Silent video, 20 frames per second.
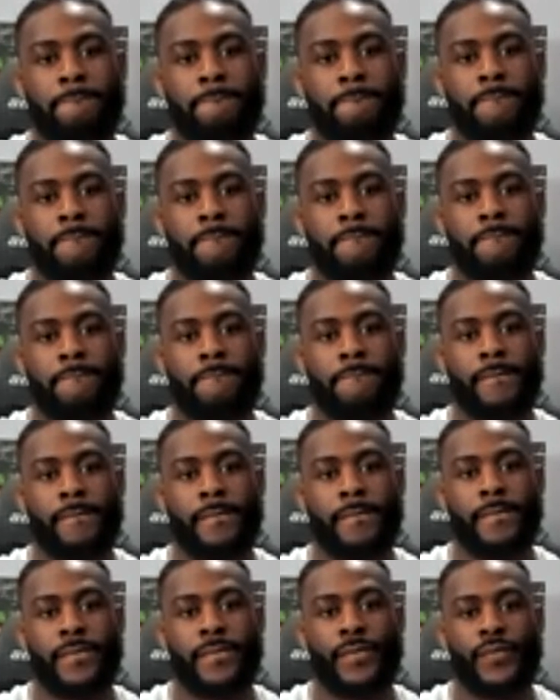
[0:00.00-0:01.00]

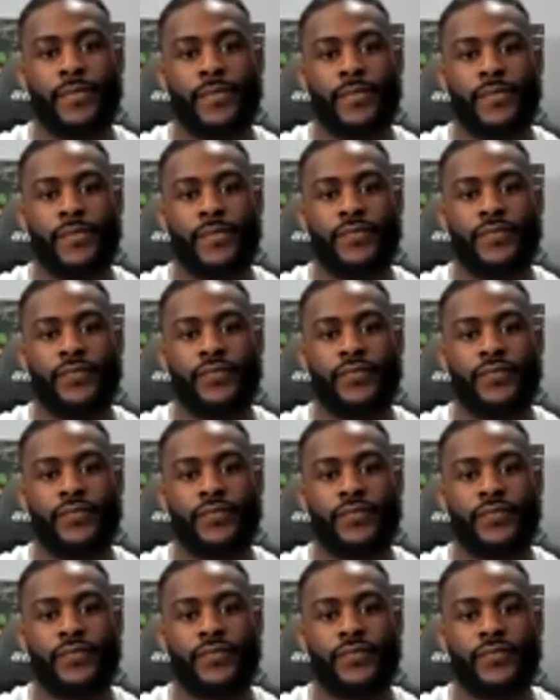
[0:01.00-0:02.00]

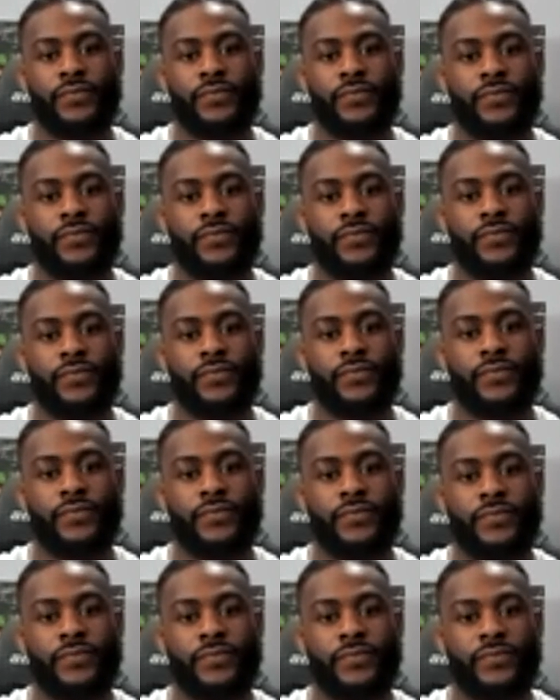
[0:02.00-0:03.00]

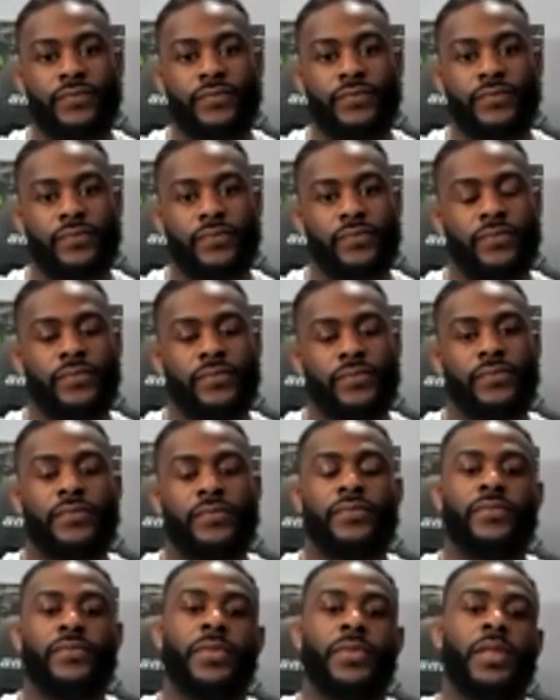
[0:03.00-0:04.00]

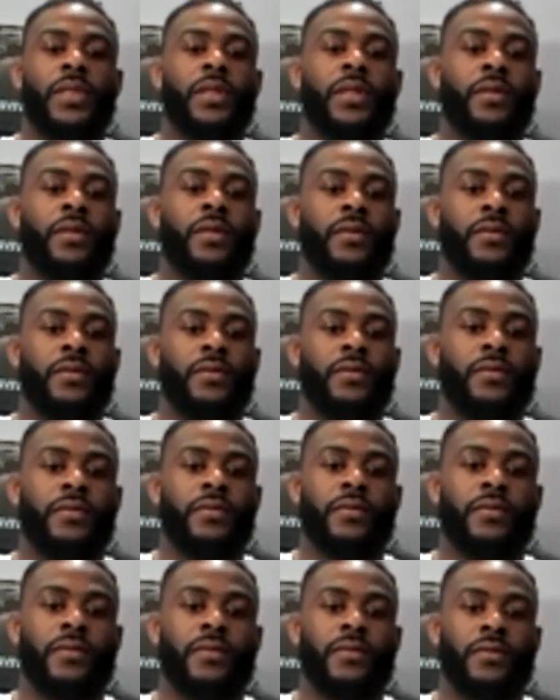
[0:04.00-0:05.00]

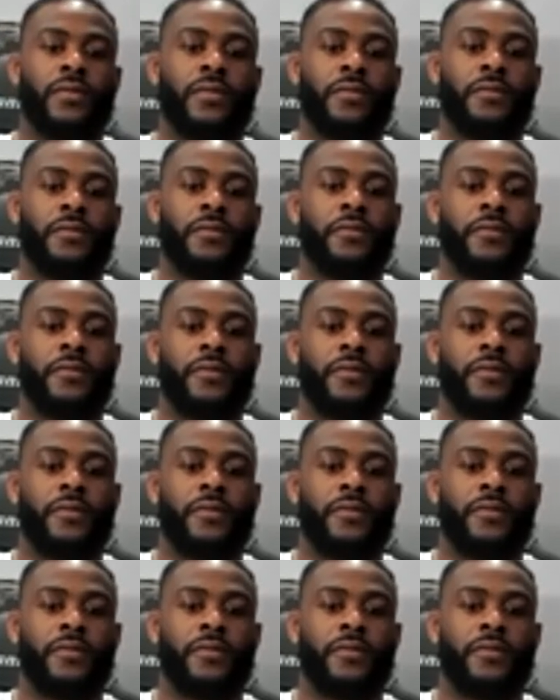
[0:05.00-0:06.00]

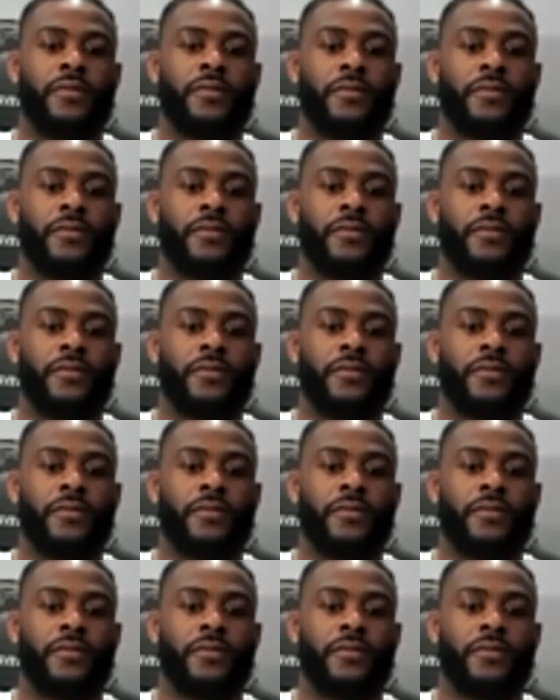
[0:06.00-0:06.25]
This person isn't speaking.